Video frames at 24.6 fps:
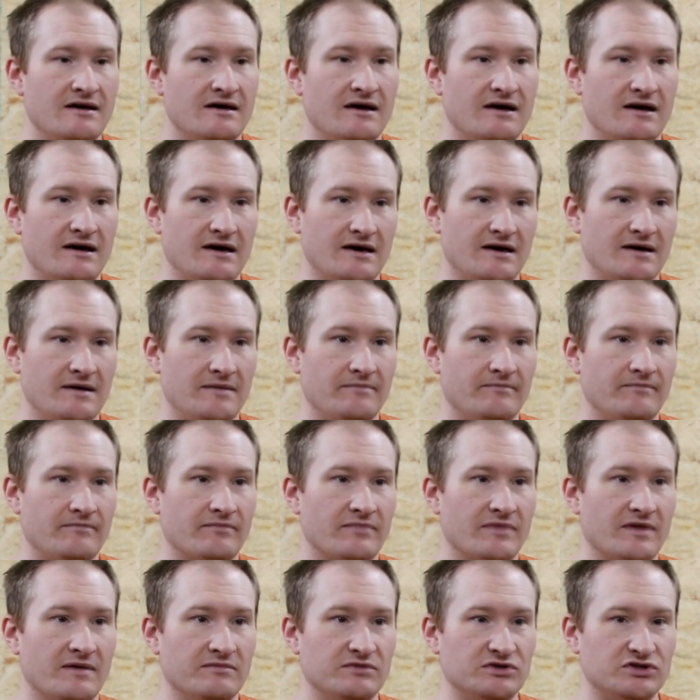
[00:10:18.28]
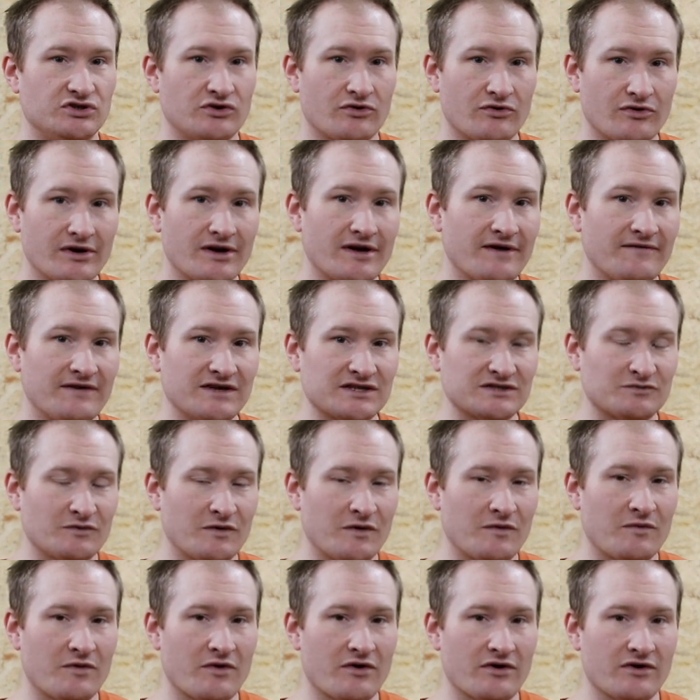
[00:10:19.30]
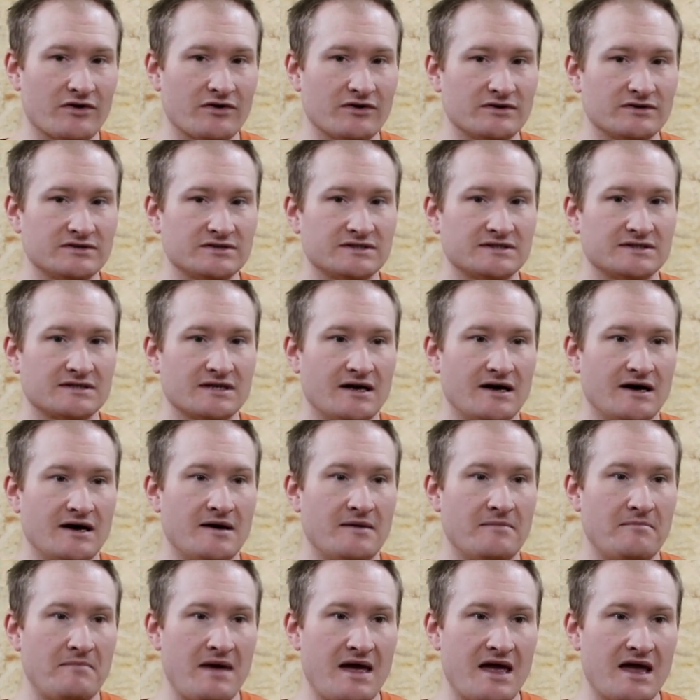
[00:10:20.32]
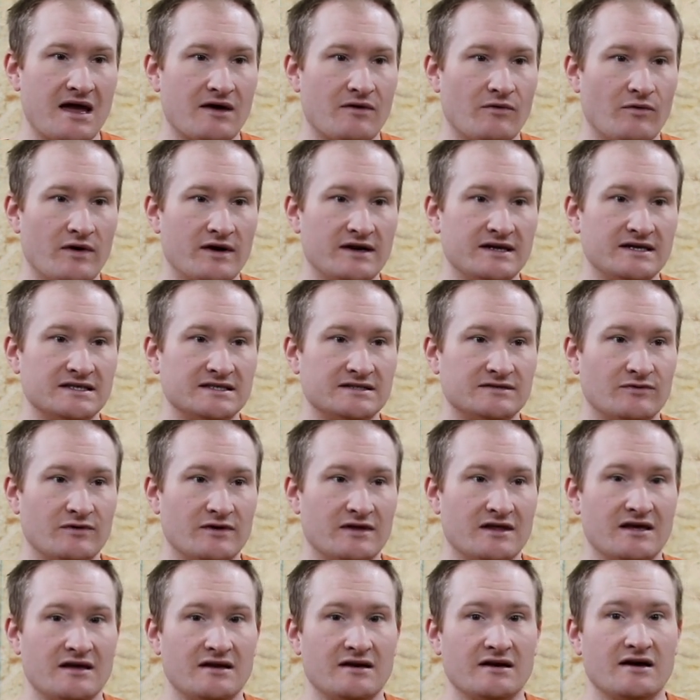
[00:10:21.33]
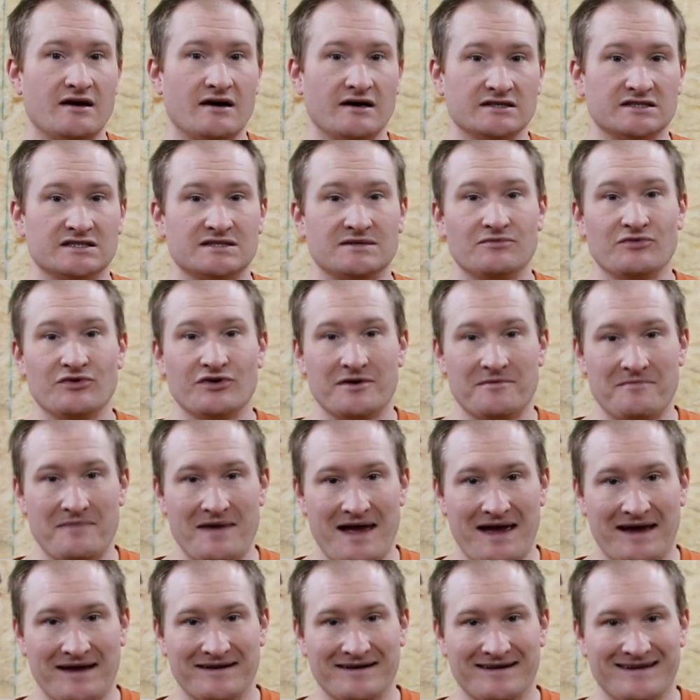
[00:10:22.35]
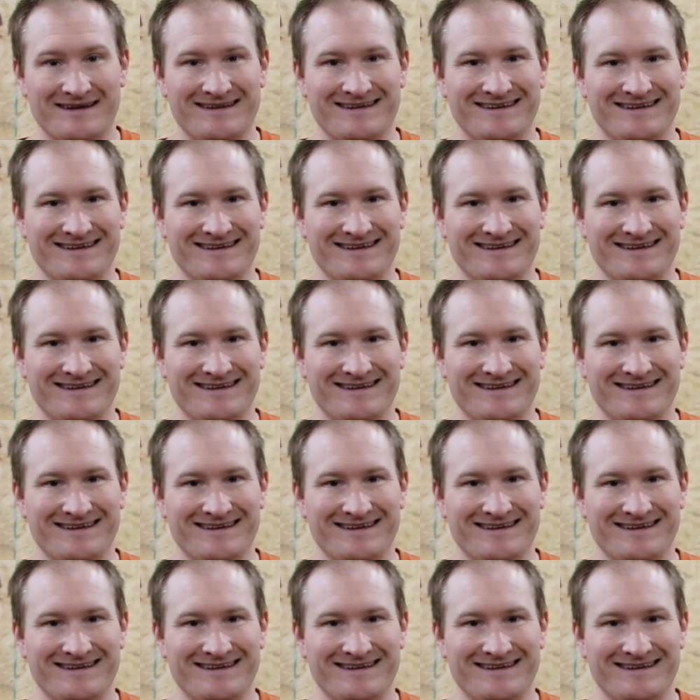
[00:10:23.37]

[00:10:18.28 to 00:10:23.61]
Um, the majority of us woodworkers uh, make what is within customer demand.